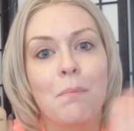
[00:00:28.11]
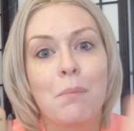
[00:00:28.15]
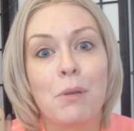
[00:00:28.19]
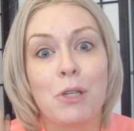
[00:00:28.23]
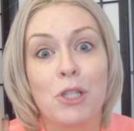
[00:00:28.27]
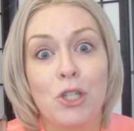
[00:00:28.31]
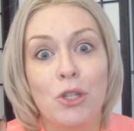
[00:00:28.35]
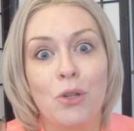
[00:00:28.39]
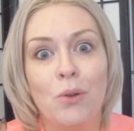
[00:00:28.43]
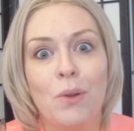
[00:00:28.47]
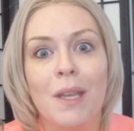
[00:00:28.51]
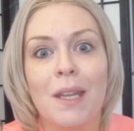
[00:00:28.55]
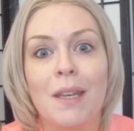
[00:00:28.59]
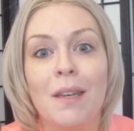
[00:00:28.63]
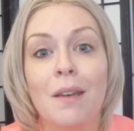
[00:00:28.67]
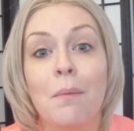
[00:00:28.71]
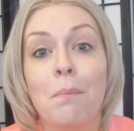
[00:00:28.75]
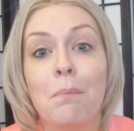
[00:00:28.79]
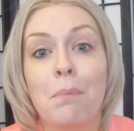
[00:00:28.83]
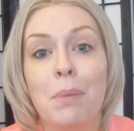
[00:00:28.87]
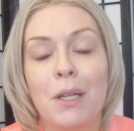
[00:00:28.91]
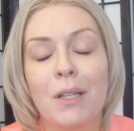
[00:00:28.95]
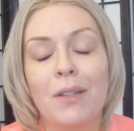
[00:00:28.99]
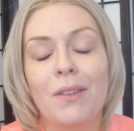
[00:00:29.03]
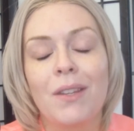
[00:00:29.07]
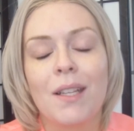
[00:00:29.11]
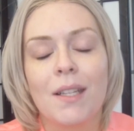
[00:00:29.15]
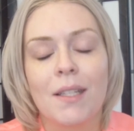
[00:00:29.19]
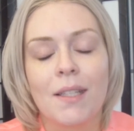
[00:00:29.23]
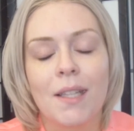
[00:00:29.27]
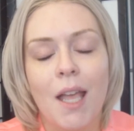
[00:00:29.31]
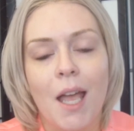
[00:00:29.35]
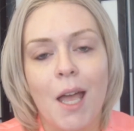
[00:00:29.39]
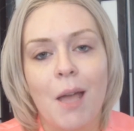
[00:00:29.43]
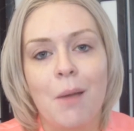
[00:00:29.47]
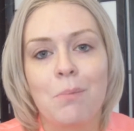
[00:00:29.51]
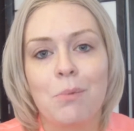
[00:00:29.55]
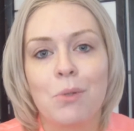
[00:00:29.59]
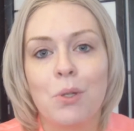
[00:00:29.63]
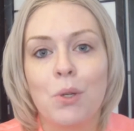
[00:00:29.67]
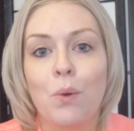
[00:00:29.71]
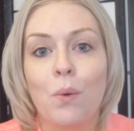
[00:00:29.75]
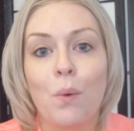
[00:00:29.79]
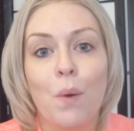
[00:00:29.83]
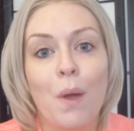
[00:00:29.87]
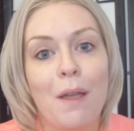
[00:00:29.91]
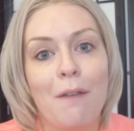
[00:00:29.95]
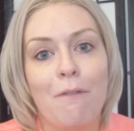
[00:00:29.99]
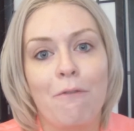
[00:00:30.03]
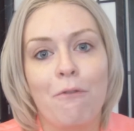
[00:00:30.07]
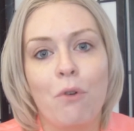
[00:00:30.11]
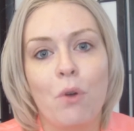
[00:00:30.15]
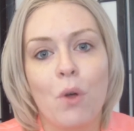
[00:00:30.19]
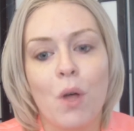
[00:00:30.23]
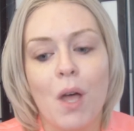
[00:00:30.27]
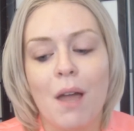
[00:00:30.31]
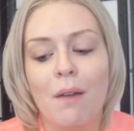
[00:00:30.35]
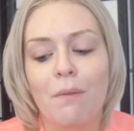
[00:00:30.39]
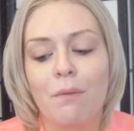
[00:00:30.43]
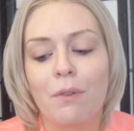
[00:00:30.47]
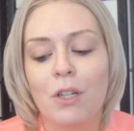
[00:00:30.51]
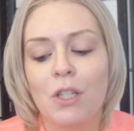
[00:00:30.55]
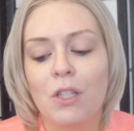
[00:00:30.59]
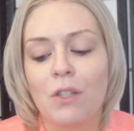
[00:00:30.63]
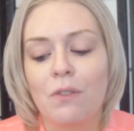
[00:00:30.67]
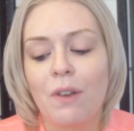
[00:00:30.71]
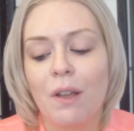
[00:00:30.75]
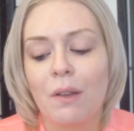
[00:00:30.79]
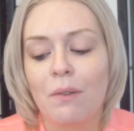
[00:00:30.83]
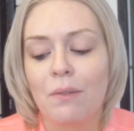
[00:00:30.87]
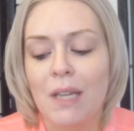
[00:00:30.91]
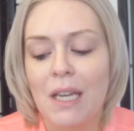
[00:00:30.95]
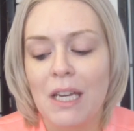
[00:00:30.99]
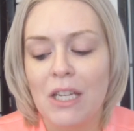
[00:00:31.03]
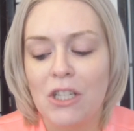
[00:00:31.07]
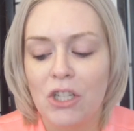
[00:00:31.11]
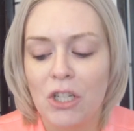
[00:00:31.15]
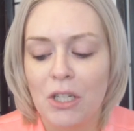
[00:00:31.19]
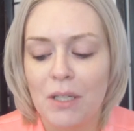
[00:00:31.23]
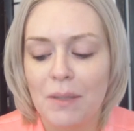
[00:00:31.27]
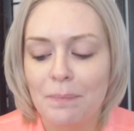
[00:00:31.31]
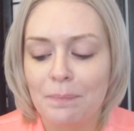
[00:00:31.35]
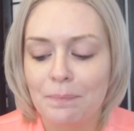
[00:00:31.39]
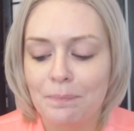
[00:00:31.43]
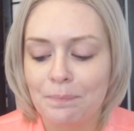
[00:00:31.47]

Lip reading: but you can build this up to a full coverage foundation.